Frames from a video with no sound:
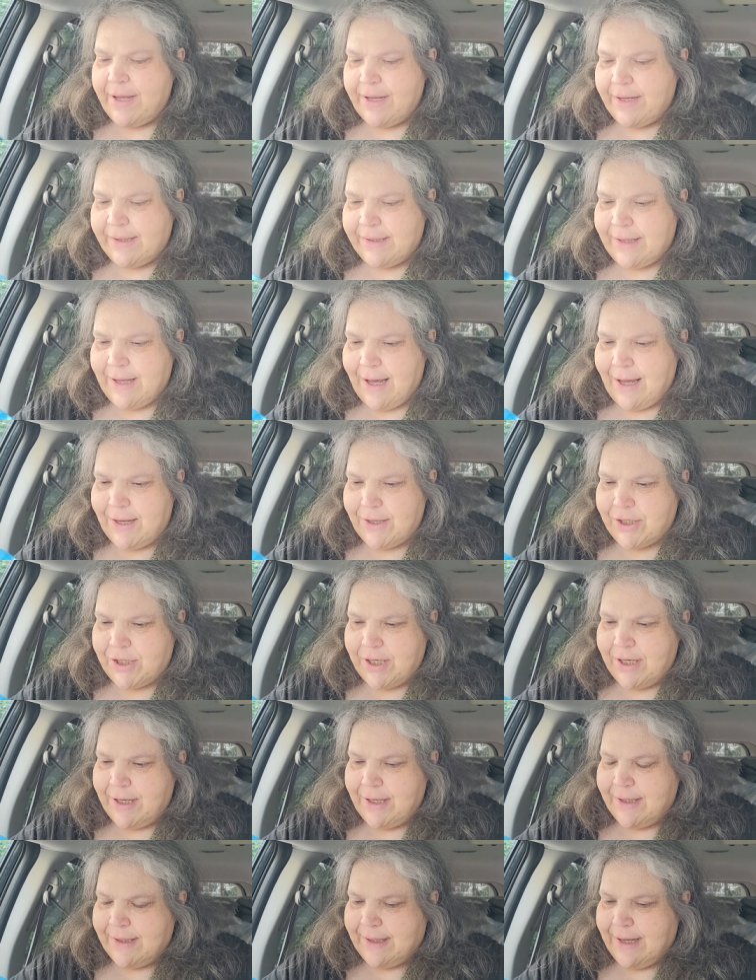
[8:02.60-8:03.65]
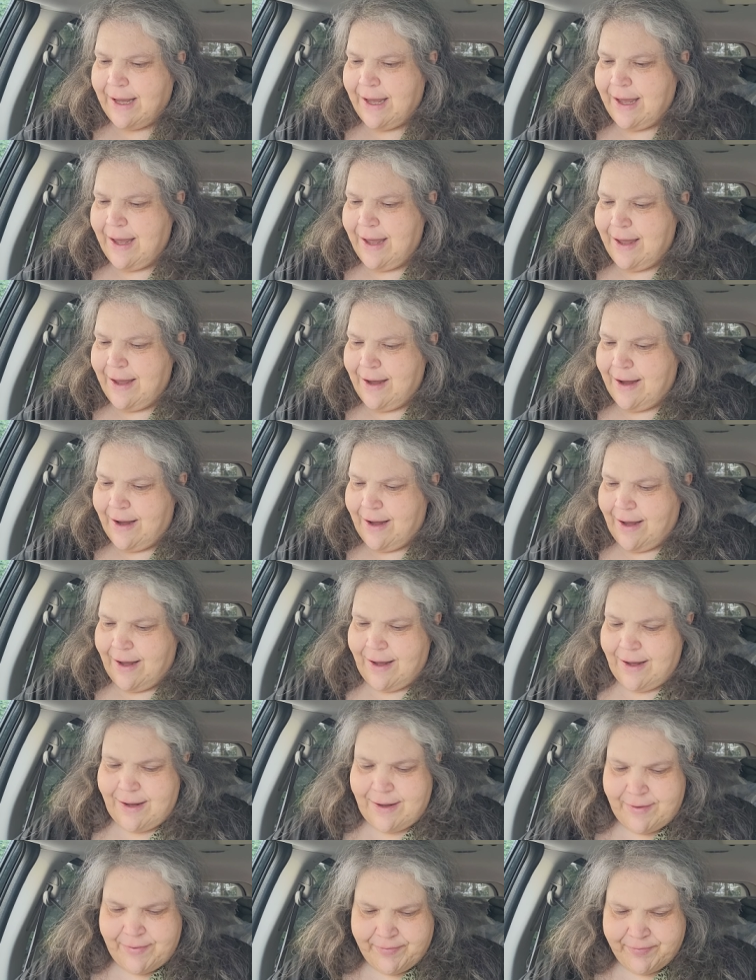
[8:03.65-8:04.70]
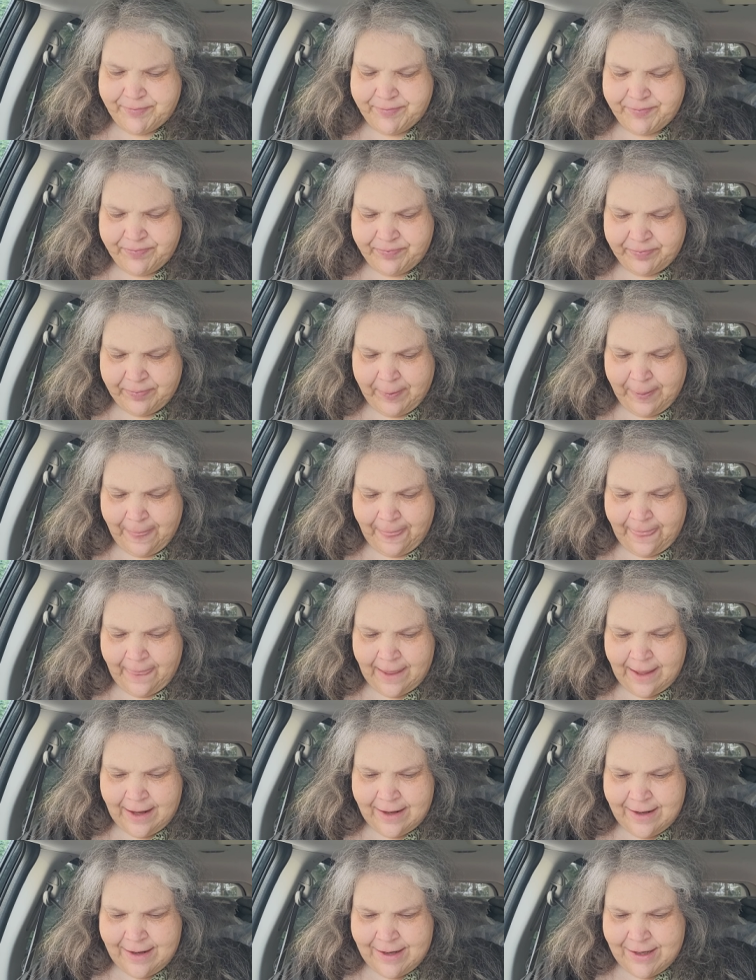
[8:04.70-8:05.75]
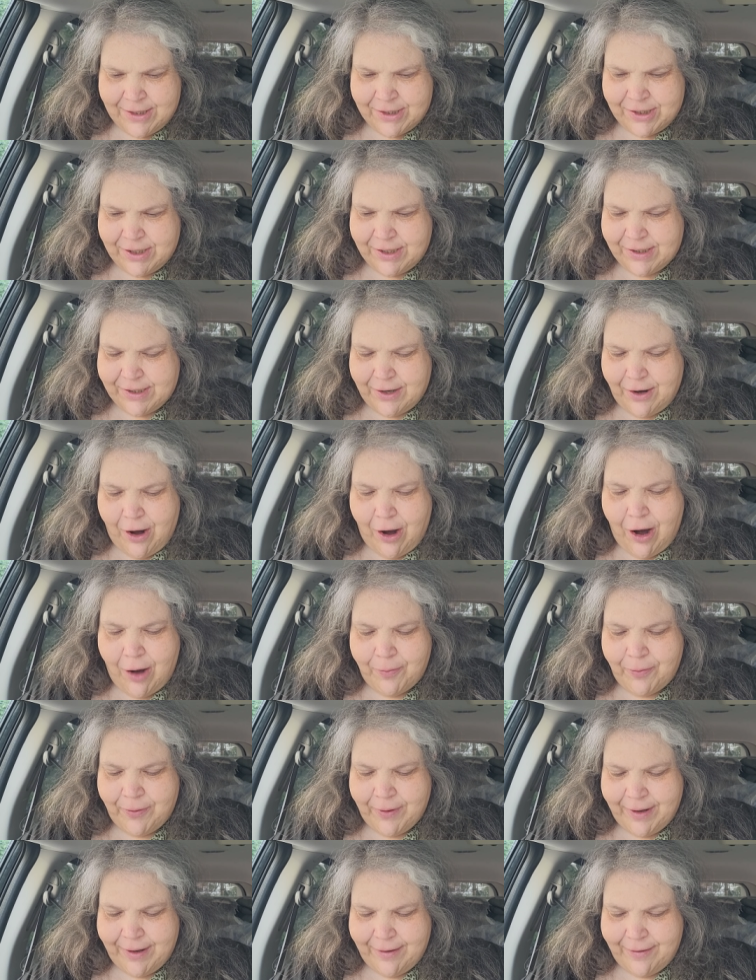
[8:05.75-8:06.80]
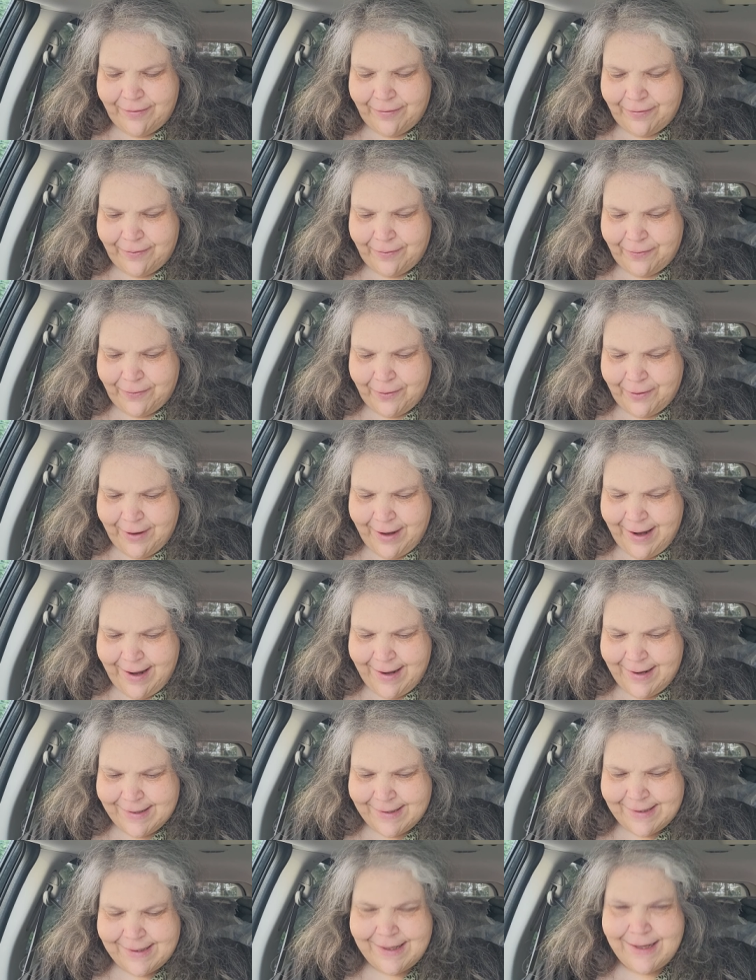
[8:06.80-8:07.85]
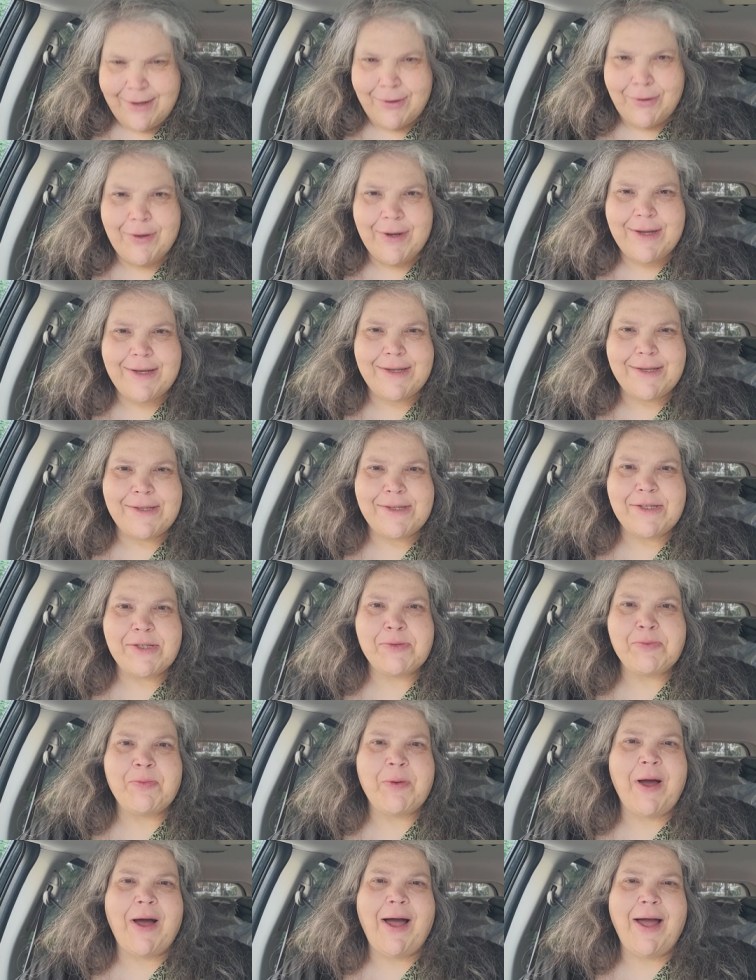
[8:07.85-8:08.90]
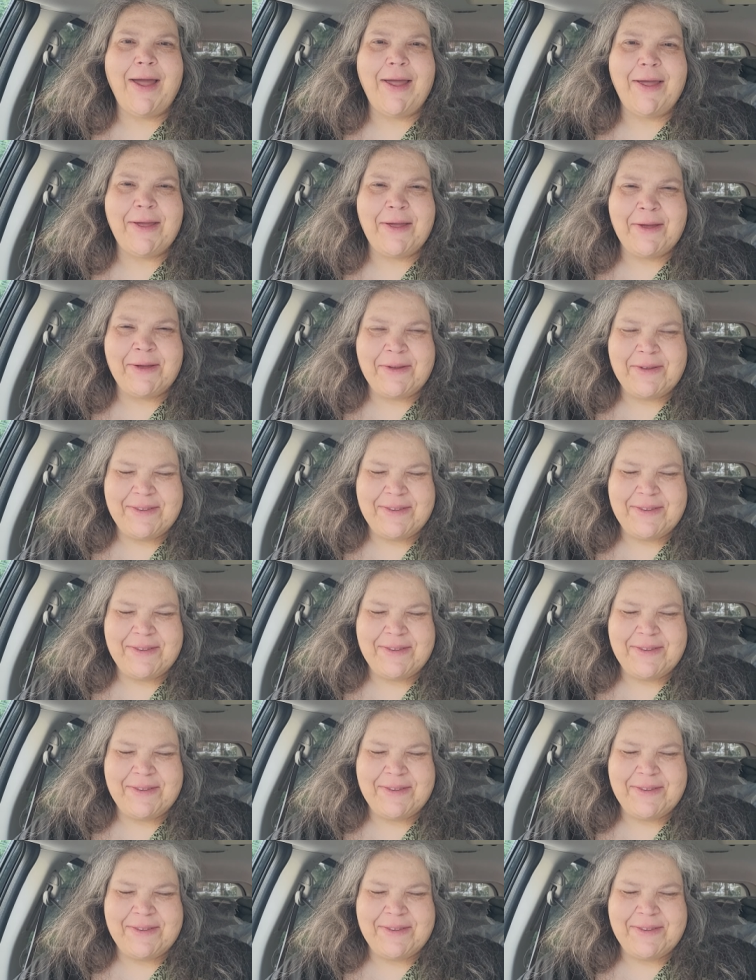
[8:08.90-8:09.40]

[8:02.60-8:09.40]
is that she is a uh, she's an operative for a secret spy